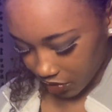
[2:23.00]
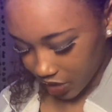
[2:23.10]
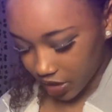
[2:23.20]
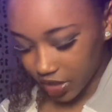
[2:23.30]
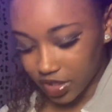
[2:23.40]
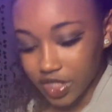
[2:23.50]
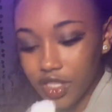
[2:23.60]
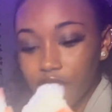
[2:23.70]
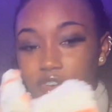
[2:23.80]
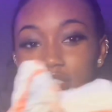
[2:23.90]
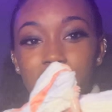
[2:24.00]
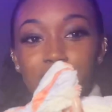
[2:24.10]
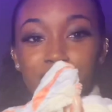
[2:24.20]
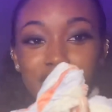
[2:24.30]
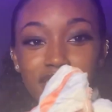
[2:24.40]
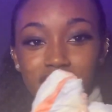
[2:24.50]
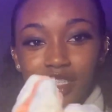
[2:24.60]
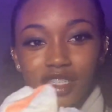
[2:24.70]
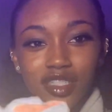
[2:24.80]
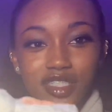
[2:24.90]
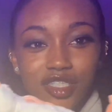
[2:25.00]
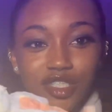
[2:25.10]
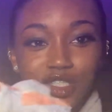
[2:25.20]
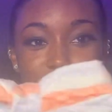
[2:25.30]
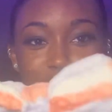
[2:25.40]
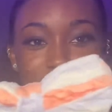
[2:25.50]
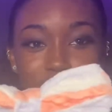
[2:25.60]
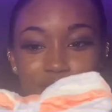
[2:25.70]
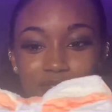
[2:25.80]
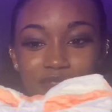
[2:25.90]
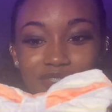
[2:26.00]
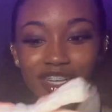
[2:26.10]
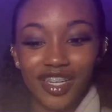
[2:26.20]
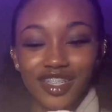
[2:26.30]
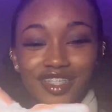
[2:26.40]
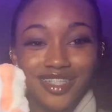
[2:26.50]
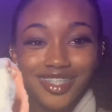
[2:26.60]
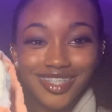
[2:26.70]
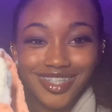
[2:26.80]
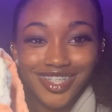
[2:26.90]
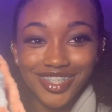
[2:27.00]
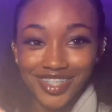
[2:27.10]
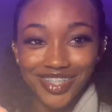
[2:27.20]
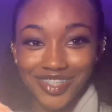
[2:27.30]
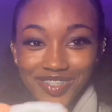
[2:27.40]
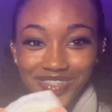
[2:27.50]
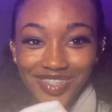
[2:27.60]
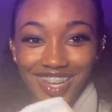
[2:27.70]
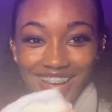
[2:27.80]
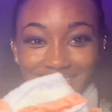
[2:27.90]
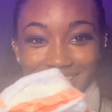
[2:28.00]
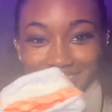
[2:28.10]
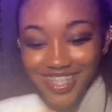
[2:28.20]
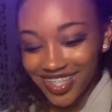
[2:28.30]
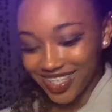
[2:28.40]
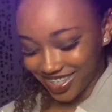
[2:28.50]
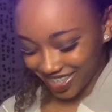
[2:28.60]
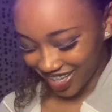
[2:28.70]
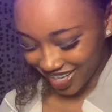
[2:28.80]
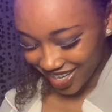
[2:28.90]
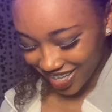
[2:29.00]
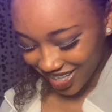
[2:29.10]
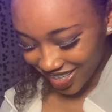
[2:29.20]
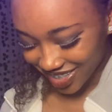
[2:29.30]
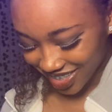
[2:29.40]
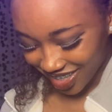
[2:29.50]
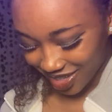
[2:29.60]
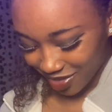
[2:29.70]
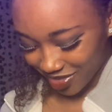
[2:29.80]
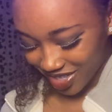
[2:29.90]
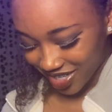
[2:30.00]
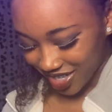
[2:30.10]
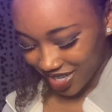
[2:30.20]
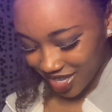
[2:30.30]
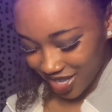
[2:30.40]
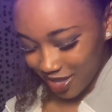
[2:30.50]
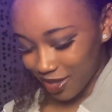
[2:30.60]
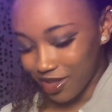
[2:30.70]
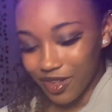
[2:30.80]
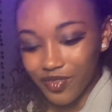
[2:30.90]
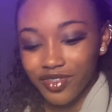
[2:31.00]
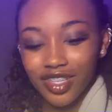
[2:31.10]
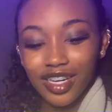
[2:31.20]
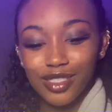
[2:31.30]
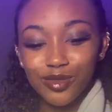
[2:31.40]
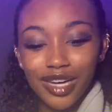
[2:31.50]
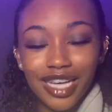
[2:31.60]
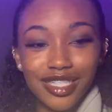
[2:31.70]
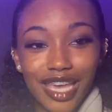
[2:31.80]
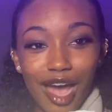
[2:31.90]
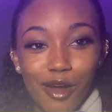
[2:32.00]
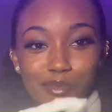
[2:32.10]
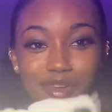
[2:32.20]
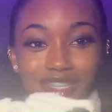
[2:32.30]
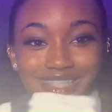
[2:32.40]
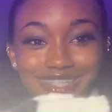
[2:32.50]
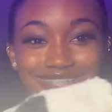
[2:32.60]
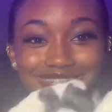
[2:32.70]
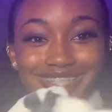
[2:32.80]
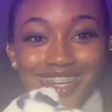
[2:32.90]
This is the first headband. This is so cute. This is cute. I like this. Let's see the other one. The next one has cow prints.